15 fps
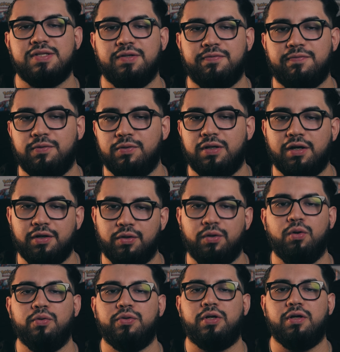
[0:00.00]
the full art
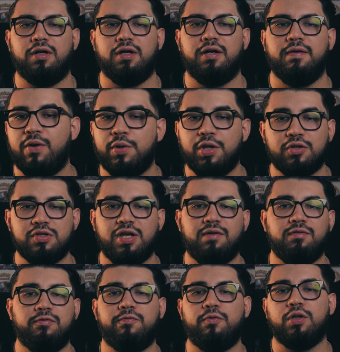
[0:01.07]
gold card. And we also have
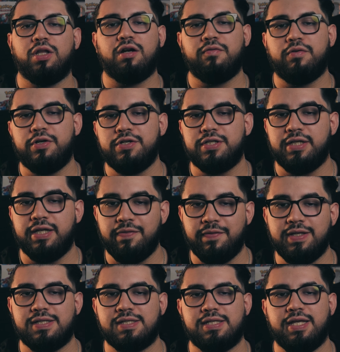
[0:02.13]
a full art version in
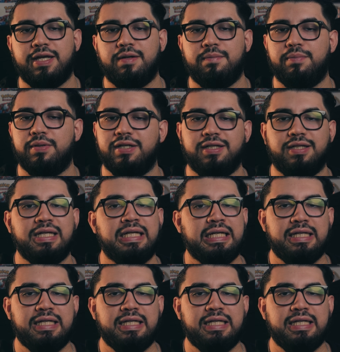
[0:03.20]
this set, but